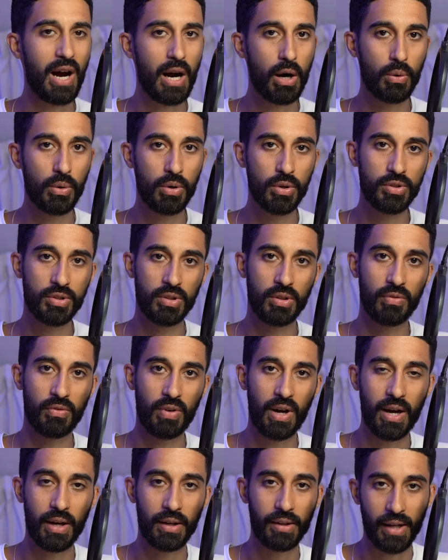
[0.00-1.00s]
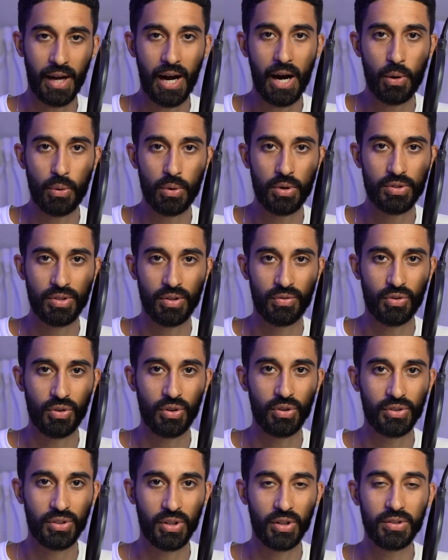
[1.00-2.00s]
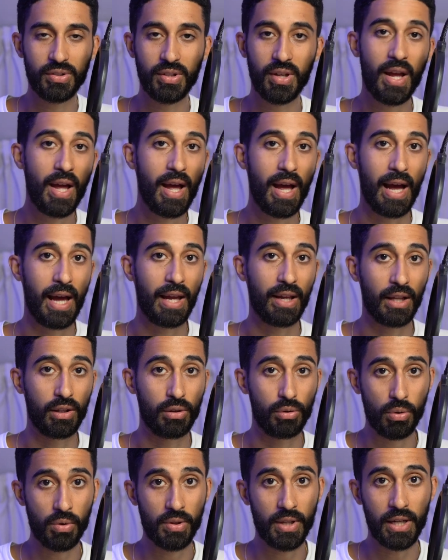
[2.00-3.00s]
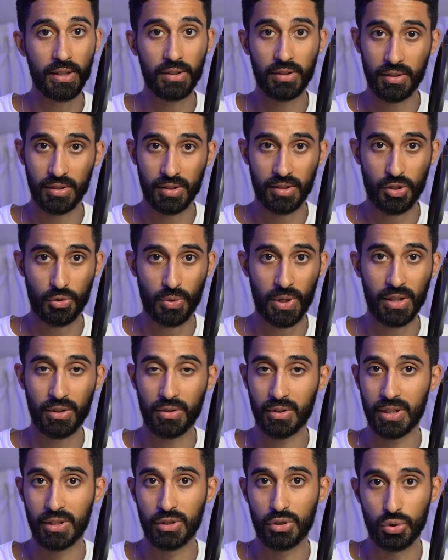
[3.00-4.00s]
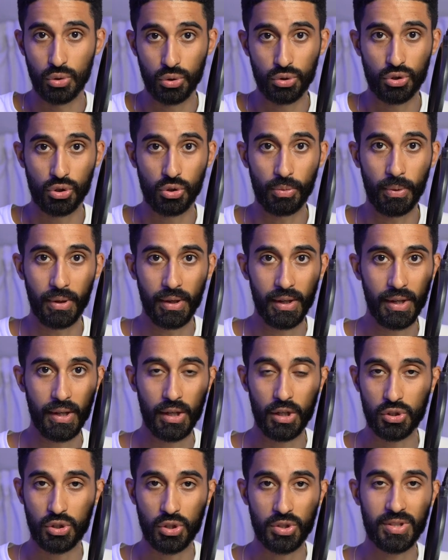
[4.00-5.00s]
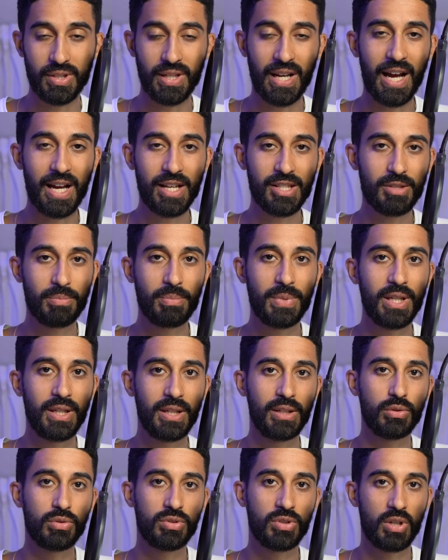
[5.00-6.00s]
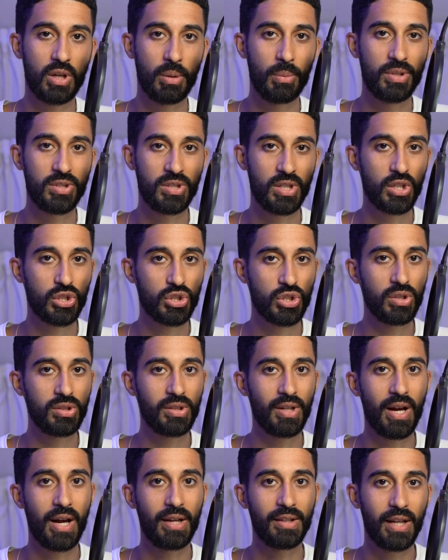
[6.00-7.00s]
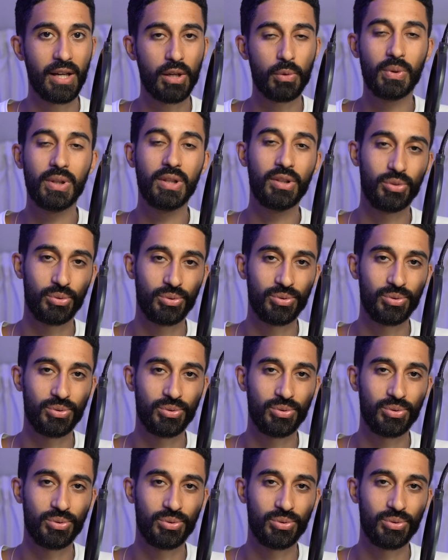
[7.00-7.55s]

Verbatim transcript: hours of and hours of content. I can do that straight in YouTube. Just ask me into the comment section and I will do.